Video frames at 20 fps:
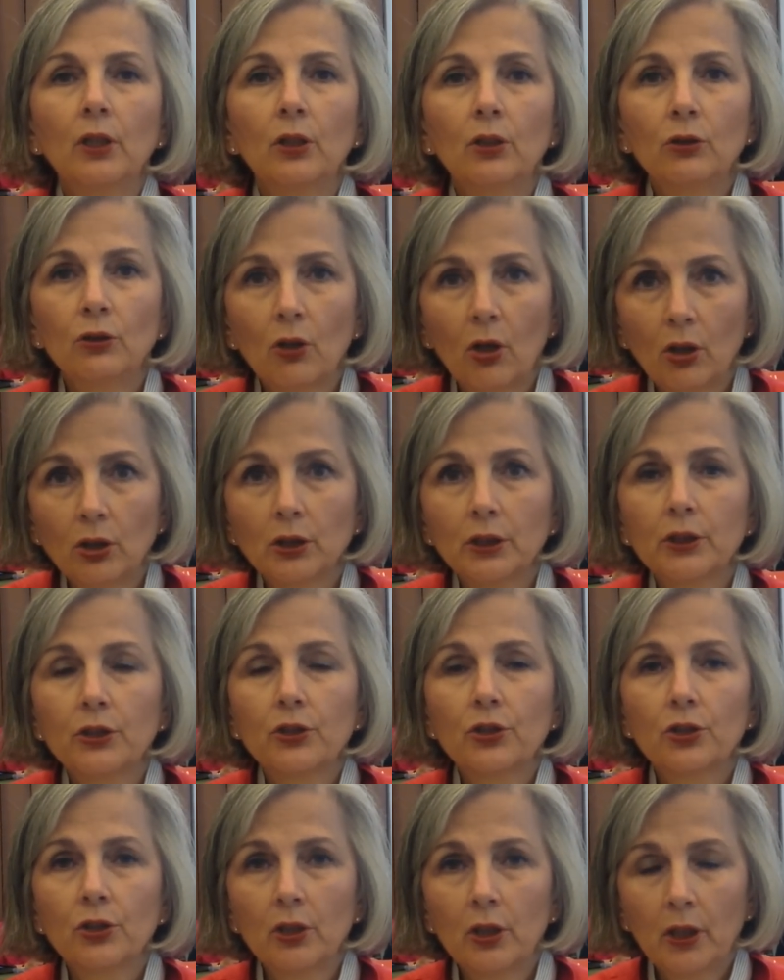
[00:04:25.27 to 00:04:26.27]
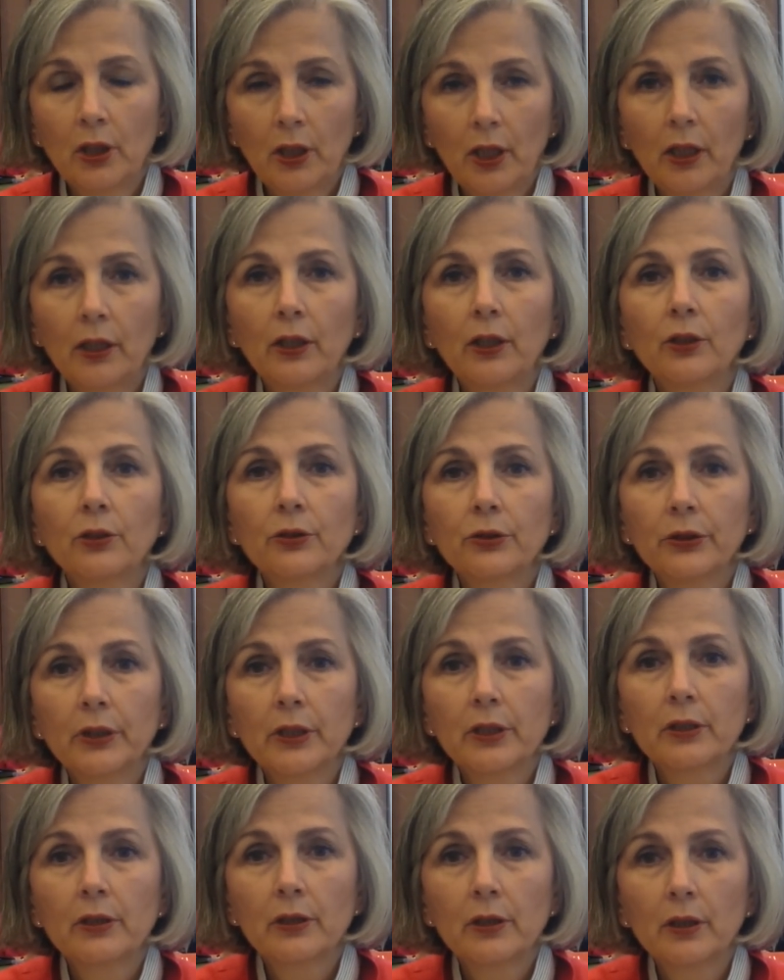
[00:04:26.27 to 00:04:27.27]
knowledge and
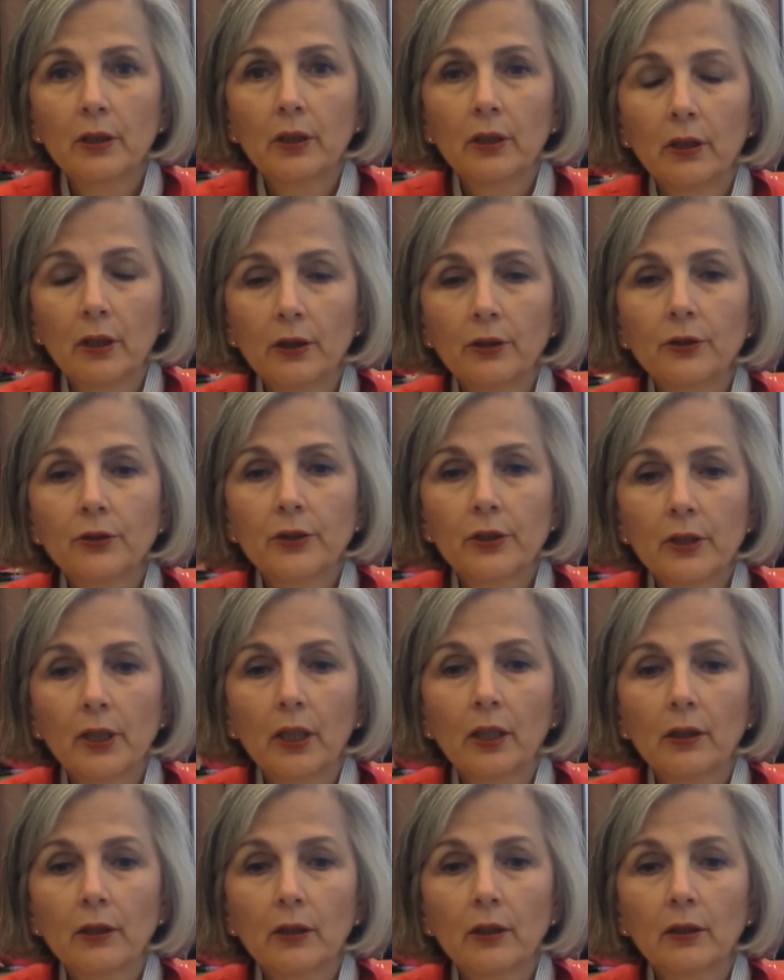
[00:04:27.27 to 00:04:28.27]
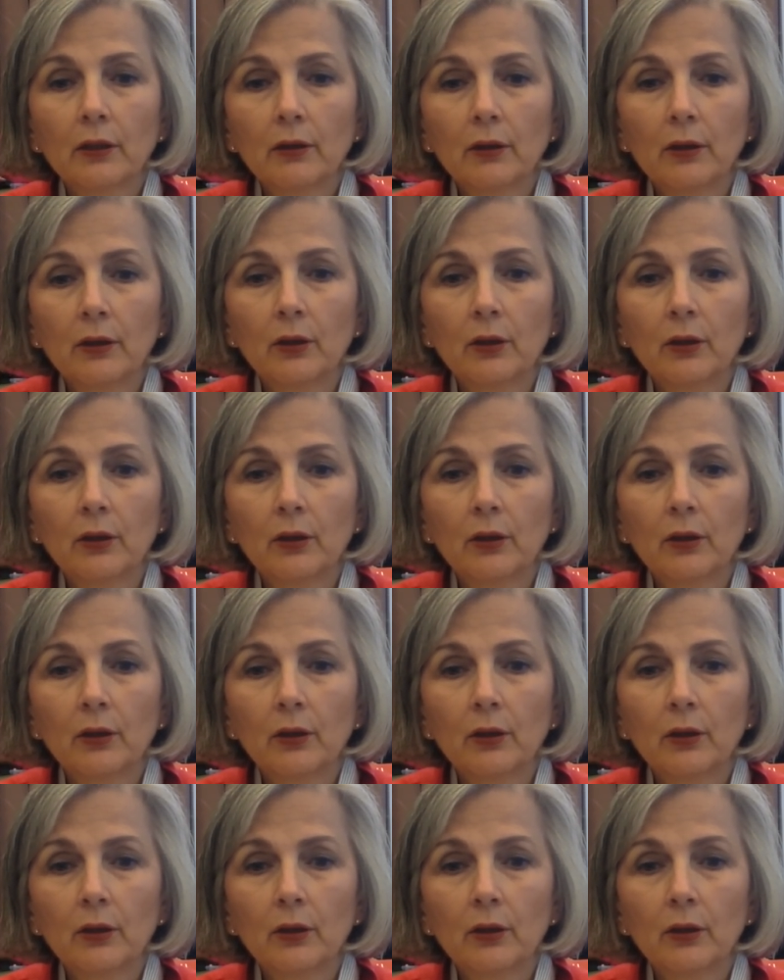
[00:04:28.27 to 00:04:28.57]
interest in understanding